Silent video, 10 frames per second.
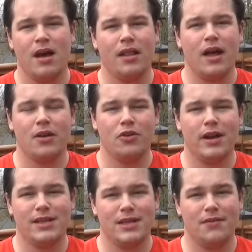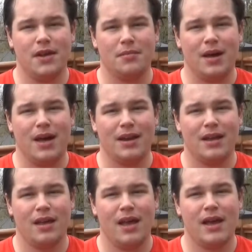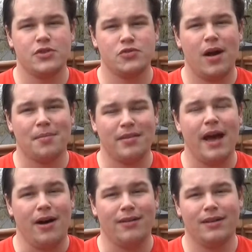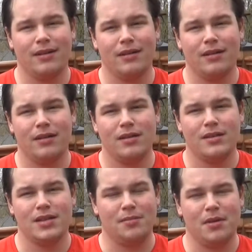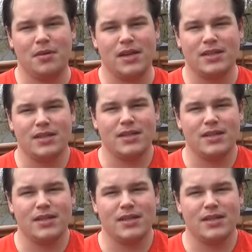a lot of creativity in mine had dropped out simply because